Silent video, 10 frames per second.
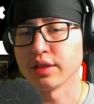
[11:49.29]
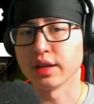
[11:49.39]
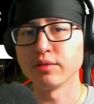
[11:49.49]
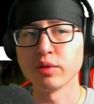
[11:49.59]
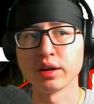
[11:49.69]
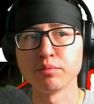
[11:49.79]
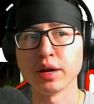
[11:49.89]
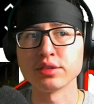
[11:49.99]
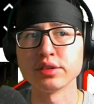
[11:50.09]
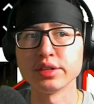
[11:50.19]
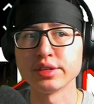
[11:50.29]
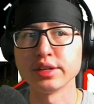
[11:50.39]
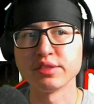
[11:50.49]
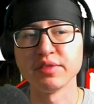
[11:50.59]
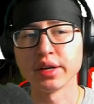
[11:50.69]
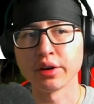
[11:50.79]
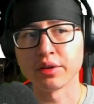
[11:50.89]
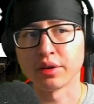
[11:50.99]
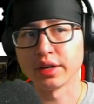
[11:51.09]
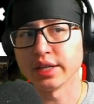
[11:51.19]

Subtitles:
thing where Bowser just hits very hard.